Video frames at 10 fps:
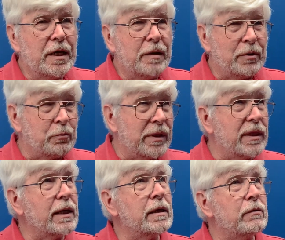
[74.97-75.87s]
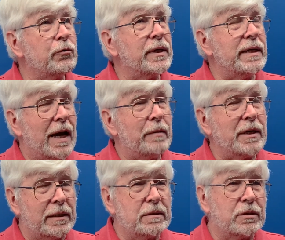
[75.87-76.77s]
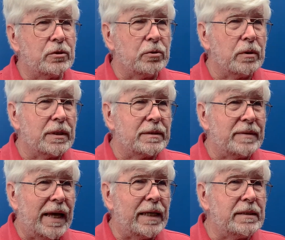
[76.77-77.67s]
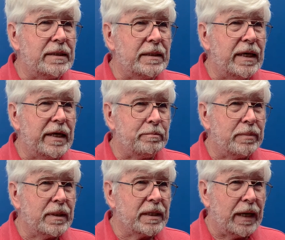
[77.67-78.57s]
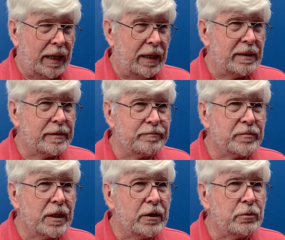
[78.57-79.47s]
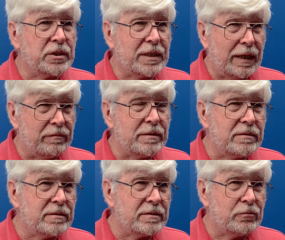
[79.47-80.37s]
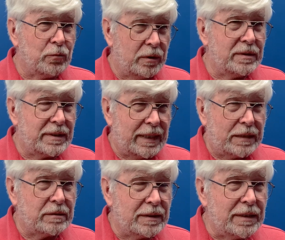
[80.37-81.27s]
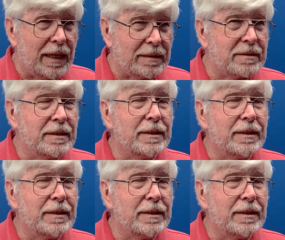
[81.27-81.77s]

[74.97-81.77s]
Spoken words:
But we're thinking of renaming it to call it Antihepca, which covers what it actually does.